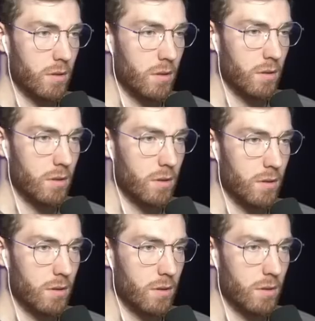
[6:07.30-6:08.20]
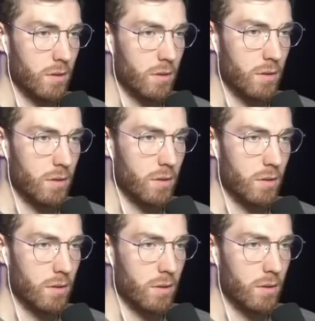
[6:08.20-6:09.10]

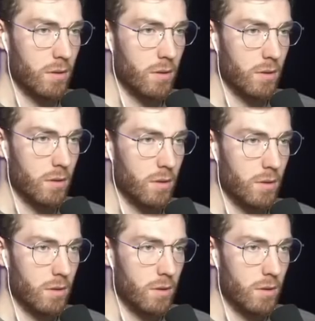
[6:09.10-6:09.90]
(silence)